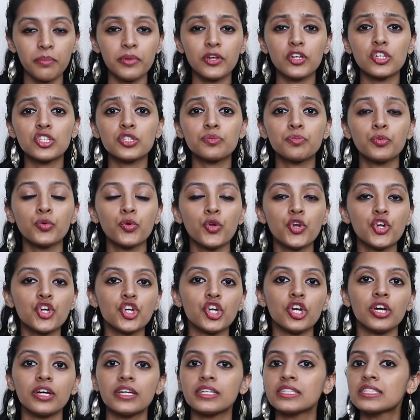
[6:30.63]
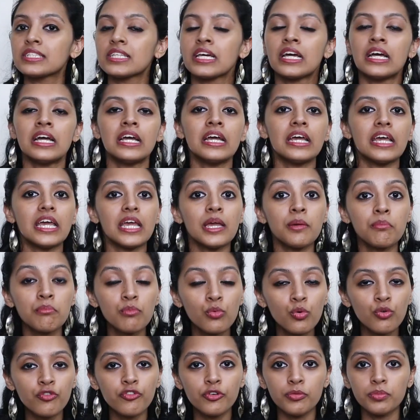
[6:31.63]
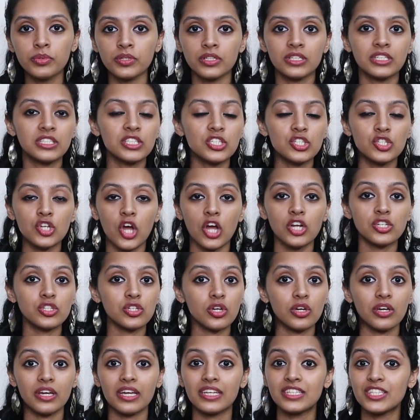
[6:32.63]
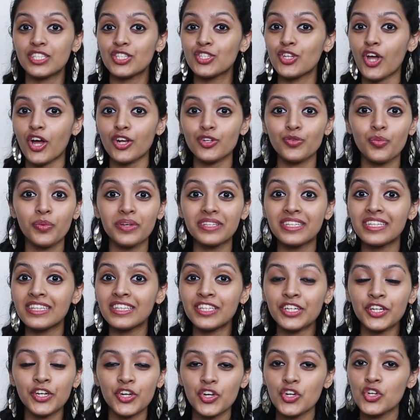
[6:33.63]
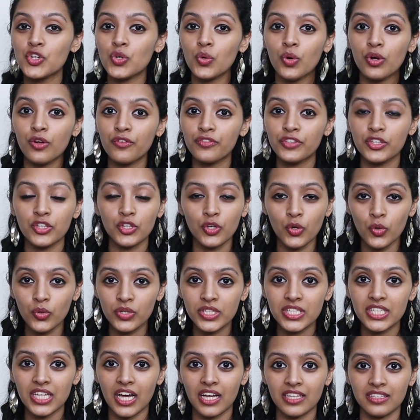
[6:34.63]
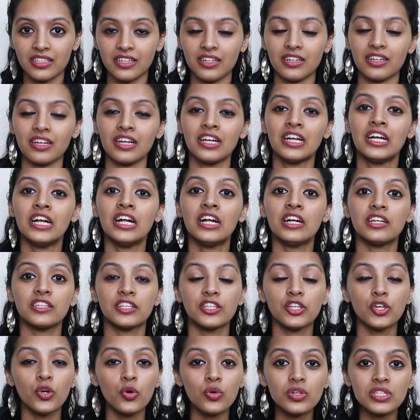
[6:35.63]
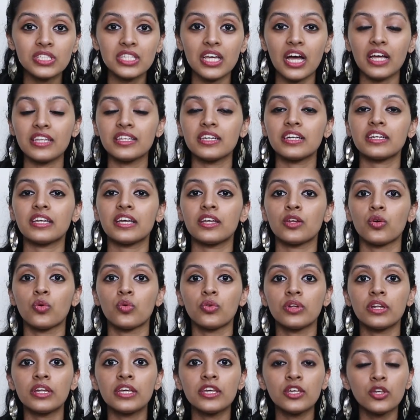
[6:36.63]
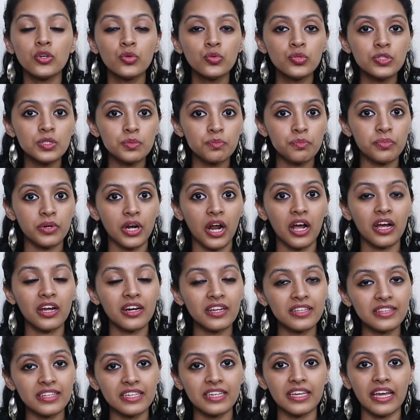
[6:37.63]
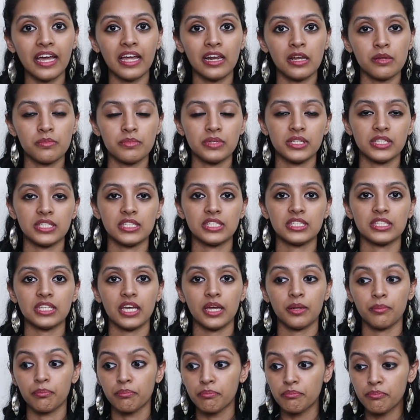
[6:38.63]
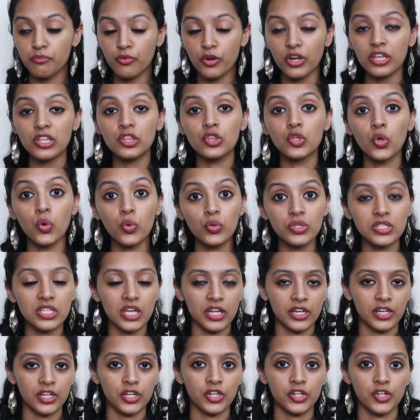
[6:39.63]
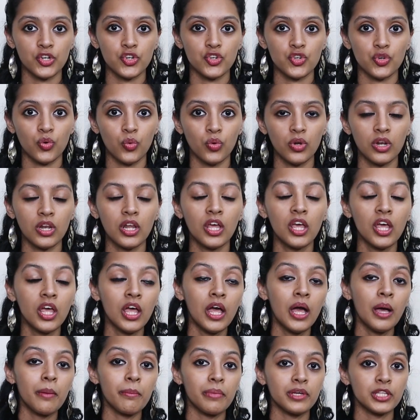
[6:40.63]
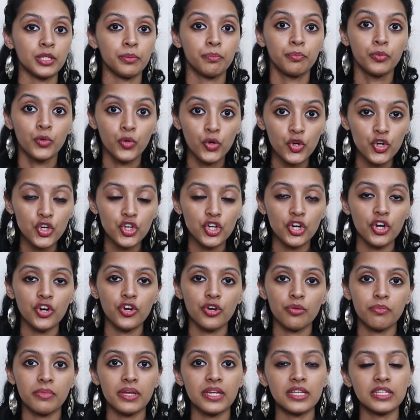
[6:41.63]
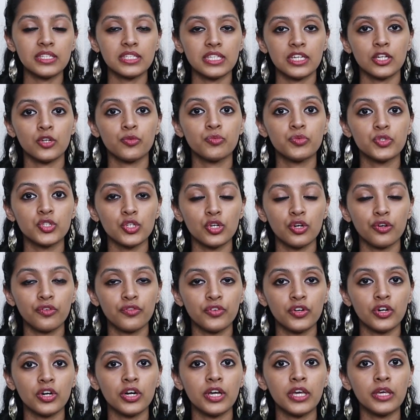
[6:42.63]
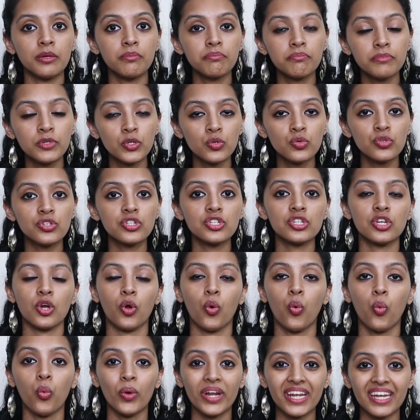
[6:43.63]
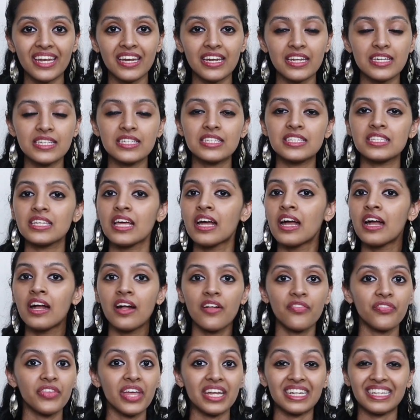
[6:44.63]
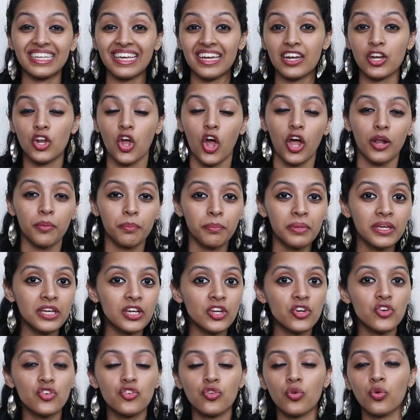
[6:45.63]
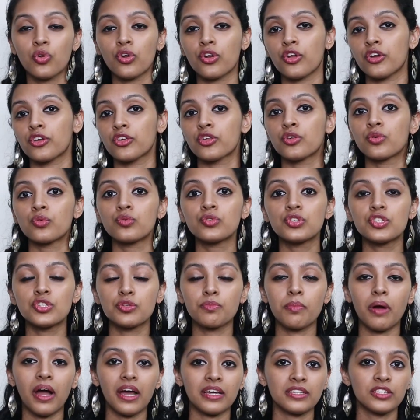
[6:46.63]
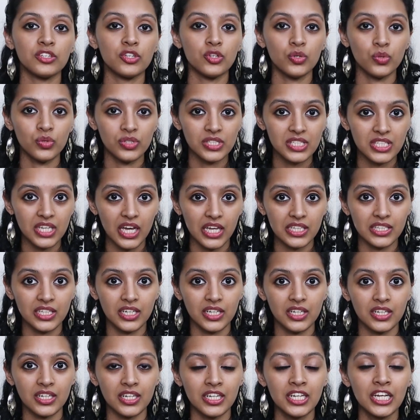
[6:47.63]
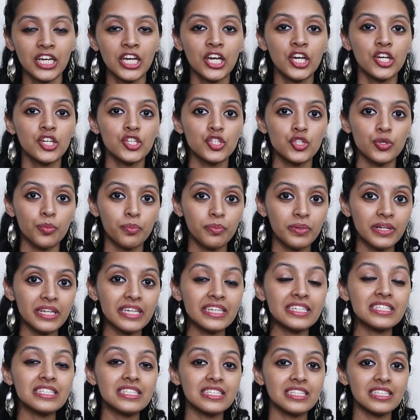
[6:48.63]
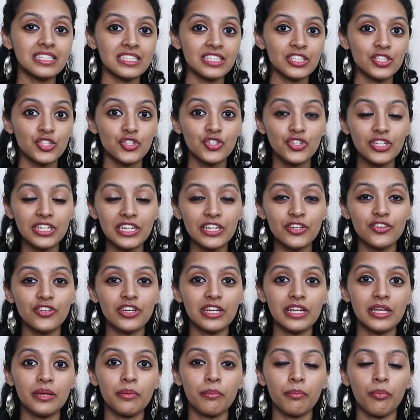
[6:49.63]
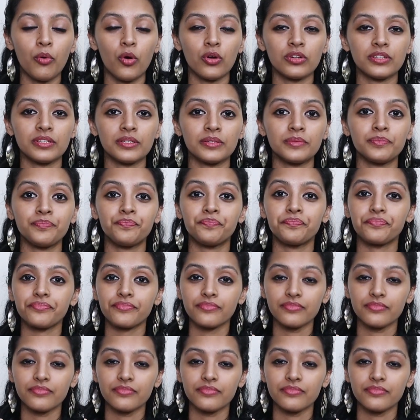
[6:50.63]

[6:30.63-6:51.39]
Because Purusha is immovable. It's not within the control of the yog sadhak. The yog sadhak can only use Prakritic elements and bring those under control. But the Purusha remains an observer, a mute witness that cannot be controlled or used by the yog sadhak. So please, this is really, really important.